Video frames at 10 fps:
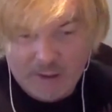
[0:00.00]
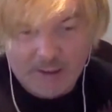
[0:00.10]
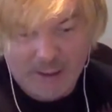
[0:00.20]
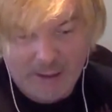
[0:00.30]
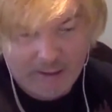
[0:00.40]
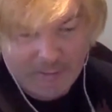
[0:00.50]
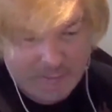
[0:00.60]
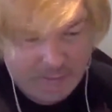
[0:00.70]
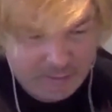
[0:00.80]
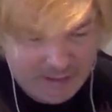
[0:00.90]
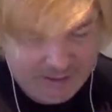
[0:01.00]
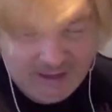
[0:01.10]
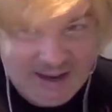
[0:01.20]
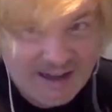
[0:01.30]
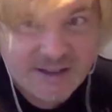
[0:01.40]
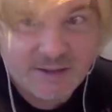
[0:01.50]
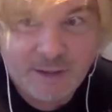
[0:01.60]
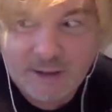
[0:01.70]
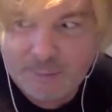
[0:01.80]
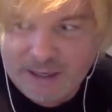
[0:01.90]
Not that it has to
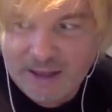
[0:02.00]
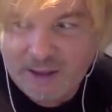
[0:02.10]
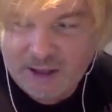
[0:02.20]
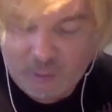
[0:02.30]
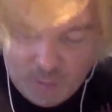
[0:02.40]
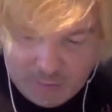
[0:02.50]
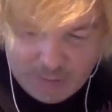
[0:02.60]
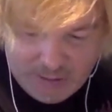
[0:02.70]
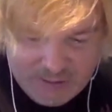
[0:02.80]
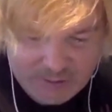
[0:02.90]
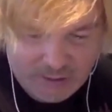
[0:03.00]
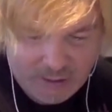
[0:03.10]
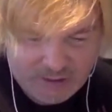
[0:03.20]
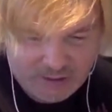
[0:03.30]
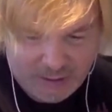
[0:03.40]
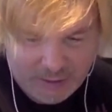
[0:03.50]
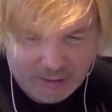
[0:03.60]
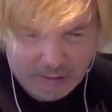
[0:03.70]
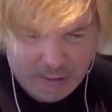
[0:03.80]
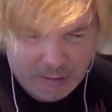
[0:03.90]
be, but I think it will be
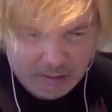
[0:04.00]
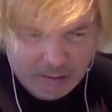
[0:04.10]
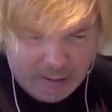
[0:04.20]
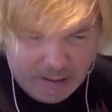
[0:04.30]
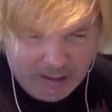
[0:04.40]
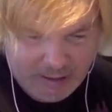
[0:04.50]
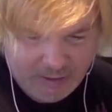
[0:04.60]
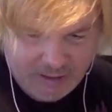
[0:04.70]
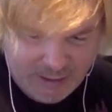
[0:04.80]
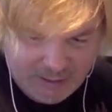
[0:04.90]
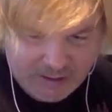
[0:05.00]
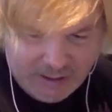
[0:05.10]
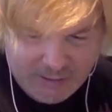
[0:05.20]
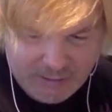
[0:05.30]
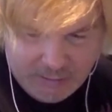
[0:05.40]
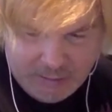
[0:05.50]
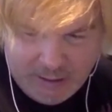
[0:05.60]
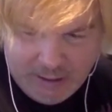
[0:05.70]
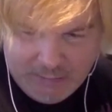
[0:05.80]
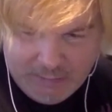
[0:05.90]
Cena, and he'll get that title,
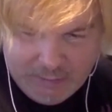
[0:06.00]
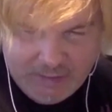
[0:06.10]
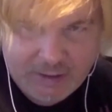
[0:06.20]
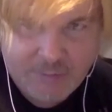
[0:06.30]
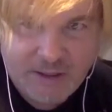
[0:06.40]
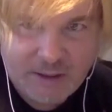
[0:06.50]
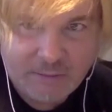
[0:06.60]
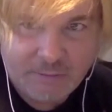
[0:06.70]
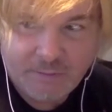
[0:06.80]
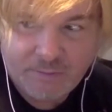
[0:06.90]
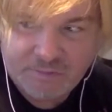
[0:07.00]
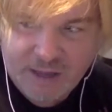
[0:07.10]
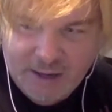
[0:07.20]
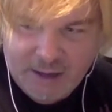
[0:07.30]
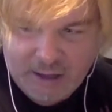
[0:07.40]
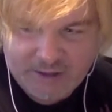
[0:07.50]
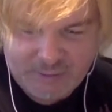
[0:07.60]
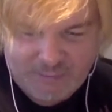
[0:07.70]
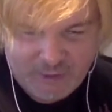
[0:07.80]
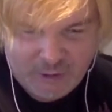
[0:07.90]
and that'll be it. And it's
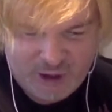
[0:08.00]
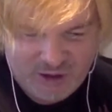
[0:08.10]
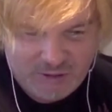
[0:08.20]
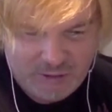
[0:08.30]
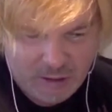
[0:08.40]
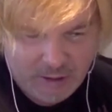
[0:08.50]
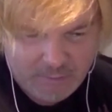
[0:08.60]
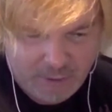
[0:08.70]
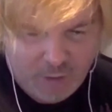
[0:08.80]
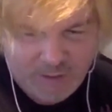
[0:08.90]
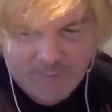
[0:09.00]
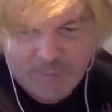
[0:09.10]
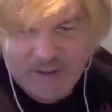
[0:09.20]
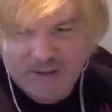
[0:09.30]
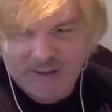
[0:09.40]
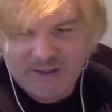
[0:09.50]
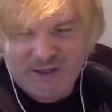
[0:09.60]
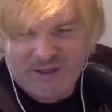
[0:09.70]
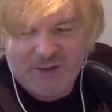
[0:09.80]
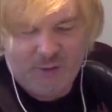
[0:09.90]
a feel-good moment because I
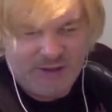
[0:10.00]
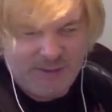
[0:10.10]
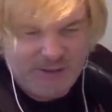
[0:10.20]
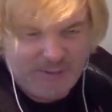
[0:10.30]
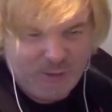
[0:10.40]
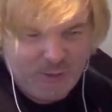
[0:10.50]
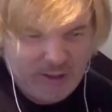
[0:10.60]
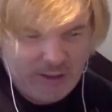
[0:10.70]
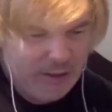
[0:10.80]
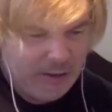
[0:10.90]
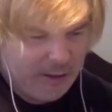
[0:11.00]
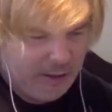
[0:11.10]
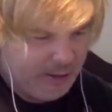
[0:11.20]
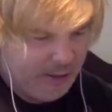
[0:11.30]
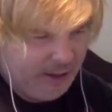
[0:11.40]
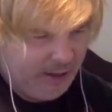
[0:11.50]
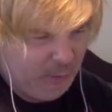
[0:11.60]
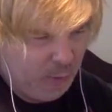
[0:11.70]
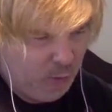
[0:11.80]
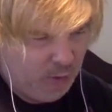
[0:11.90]
think what WWE,
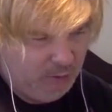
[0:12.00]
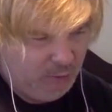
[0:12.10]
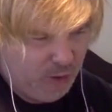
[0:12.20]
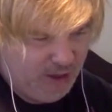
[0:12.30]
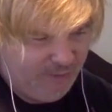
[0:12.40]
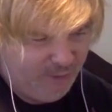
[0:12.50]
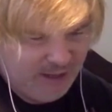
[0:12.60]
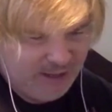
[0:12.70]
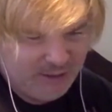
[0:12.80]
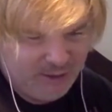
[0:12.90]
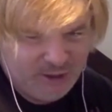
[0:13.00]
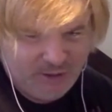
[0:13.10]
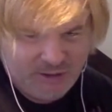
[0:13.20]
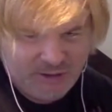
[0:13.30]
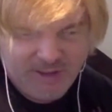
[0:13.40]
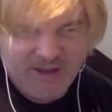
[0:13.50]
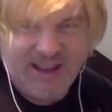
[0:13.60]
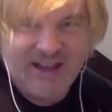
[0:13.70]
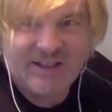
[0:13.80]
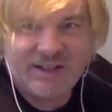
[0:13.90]
one of the wrestlers, talking about
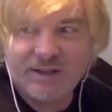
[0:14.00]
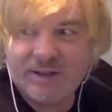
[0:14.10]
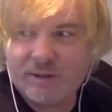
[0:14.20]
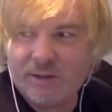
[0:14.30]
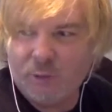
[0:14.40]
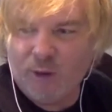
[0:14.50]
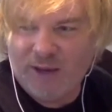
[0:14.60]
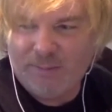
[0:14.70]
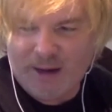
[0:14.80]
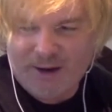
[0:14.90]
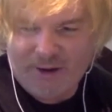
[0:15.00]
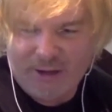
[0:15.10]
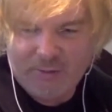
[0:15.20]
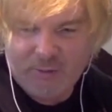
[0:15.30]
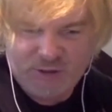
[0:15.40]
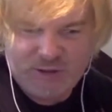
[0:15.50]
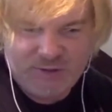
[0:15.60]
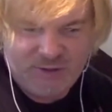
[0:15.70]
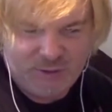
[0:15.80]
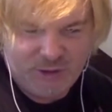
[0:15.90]
Nexus, the Wade Barrett, he
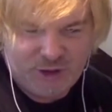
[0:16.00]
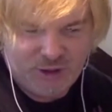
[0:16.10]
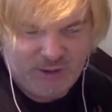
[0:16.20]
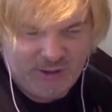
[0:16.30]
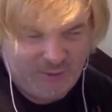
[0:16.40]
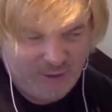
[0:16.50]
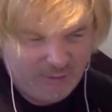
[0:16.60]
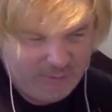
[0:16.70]
was doing a shoot interview